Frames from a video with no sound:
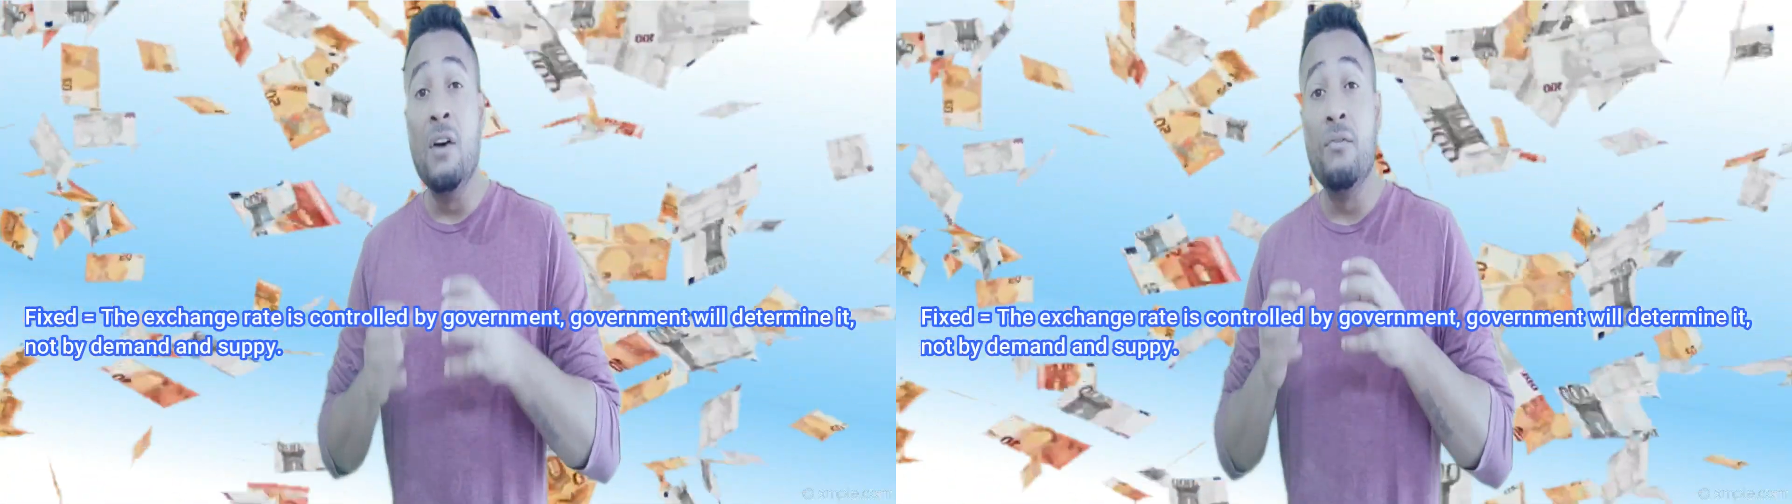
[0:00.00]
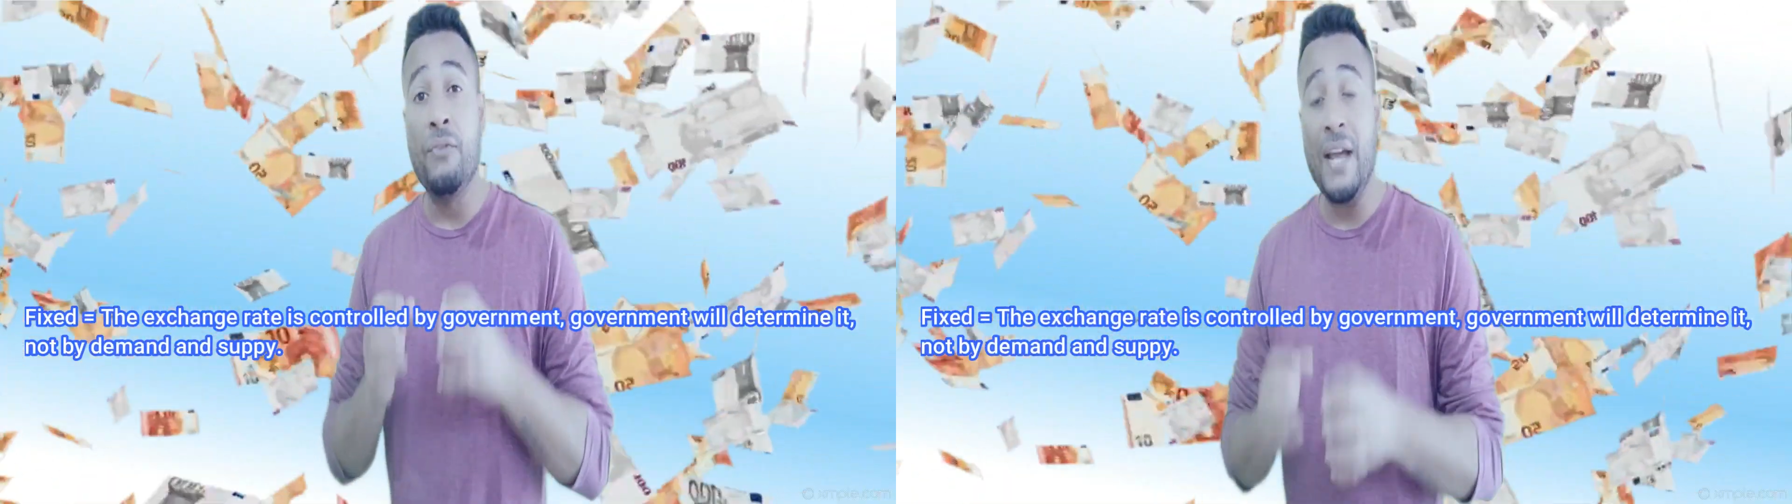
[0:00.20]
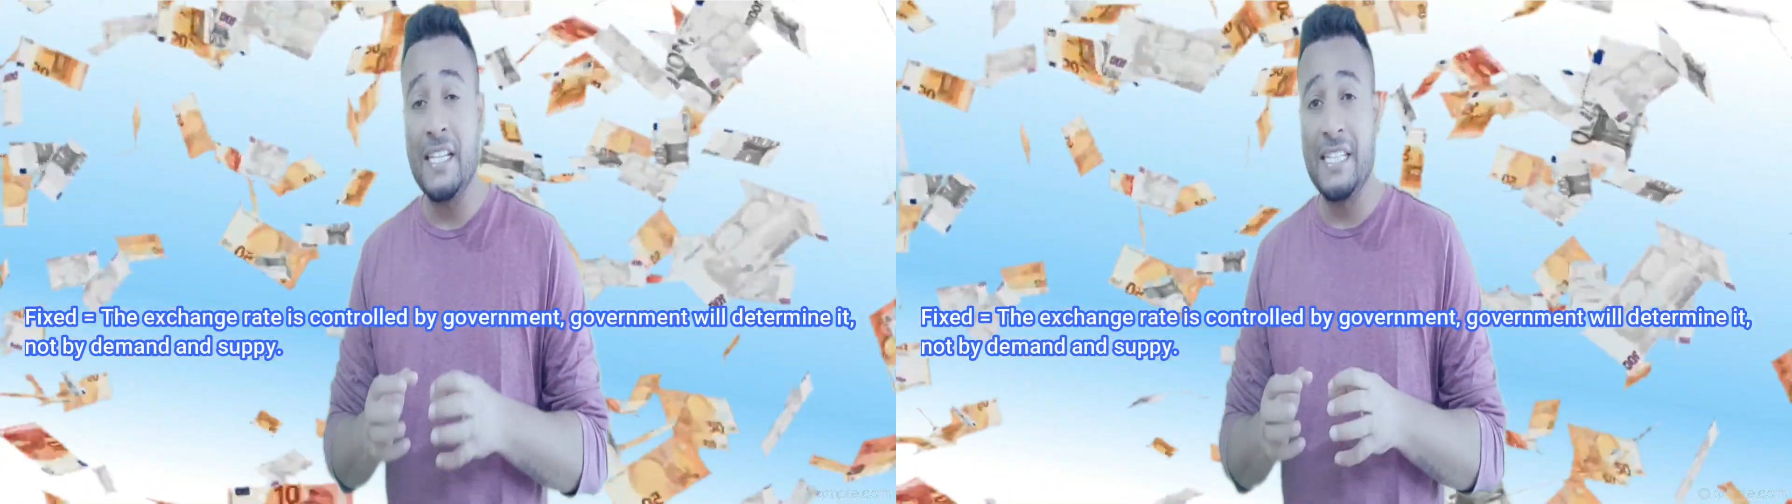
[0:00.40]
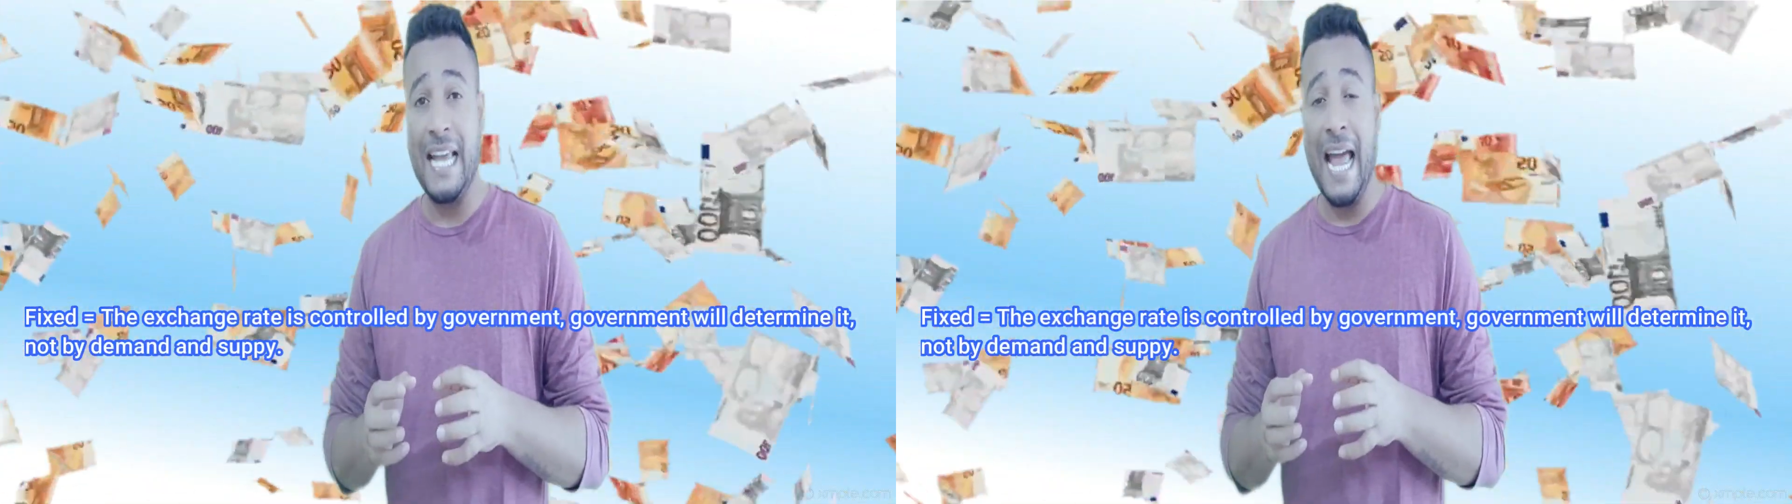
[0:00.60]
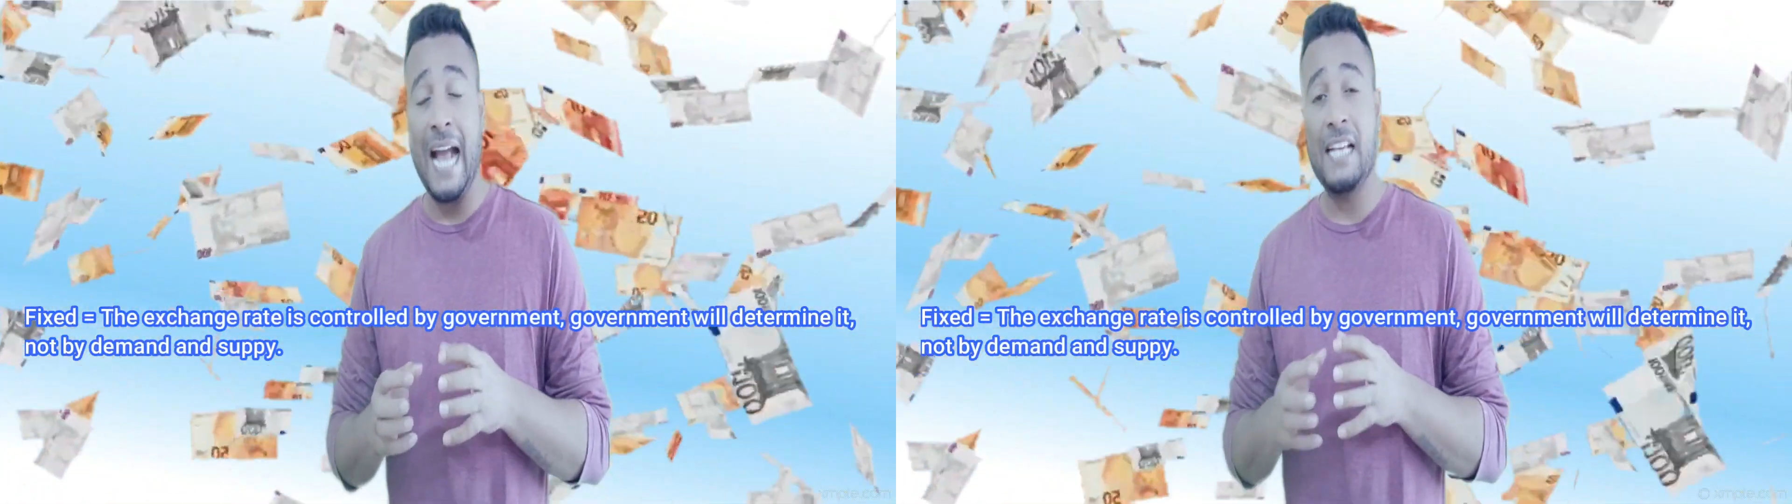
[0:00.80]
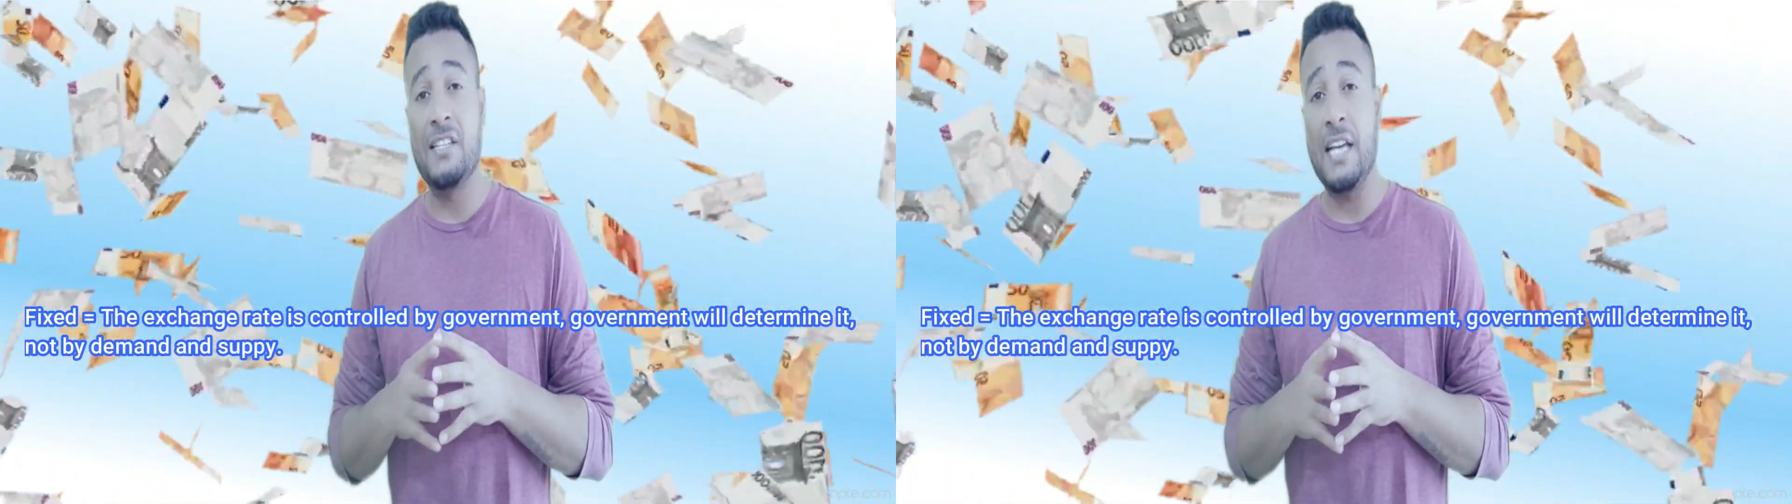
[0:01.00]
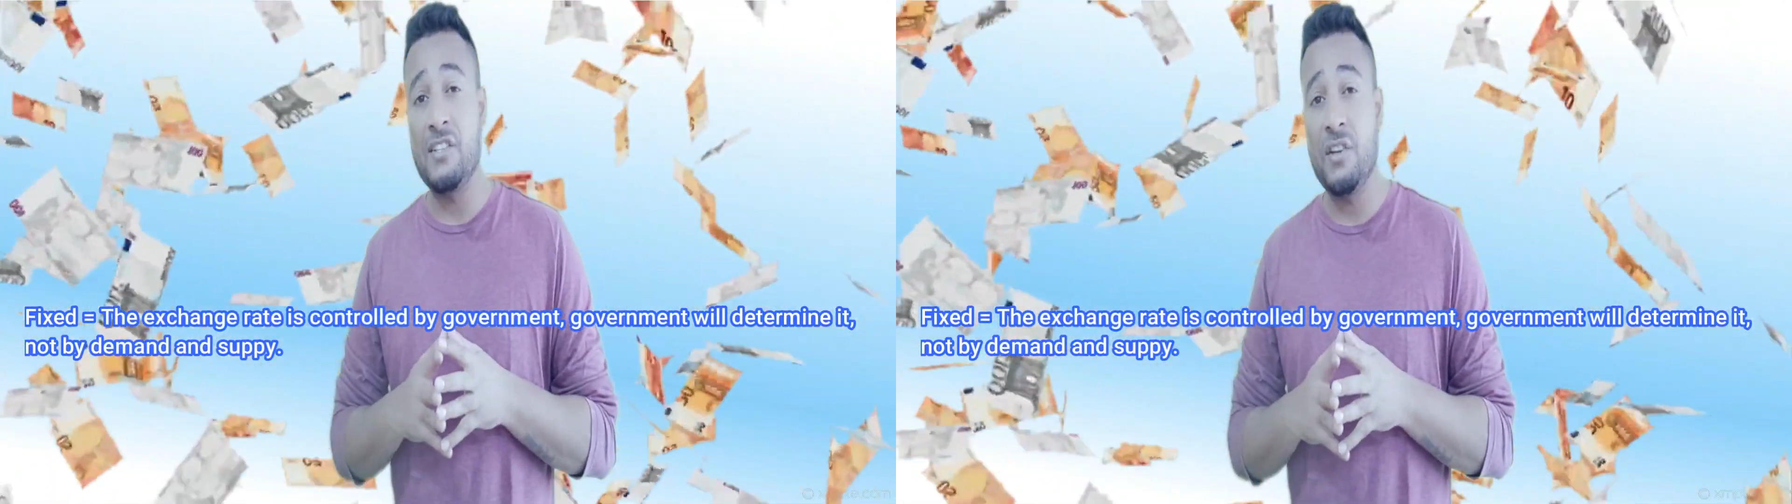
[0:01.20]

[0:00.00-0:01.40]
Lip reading: Fixed exchange